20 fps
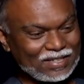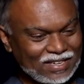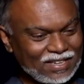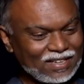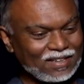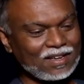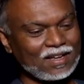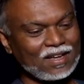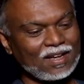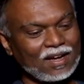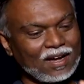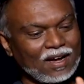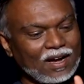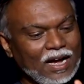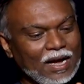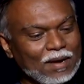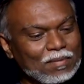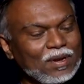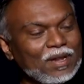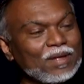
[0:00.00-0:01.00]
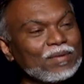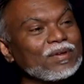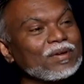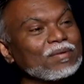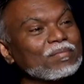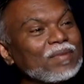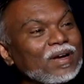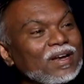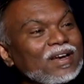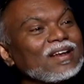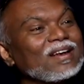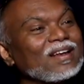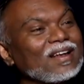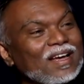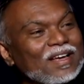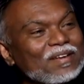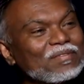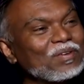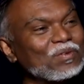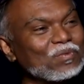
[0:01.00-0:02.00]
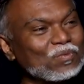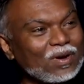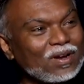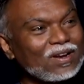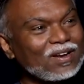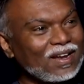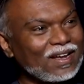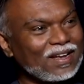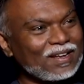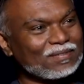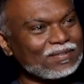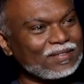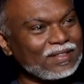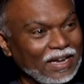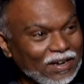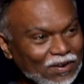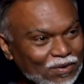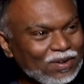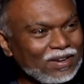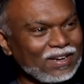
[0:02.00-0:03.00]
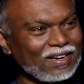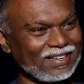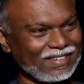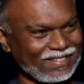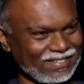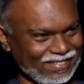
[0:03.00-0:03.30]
think I'm living many life in one life, then only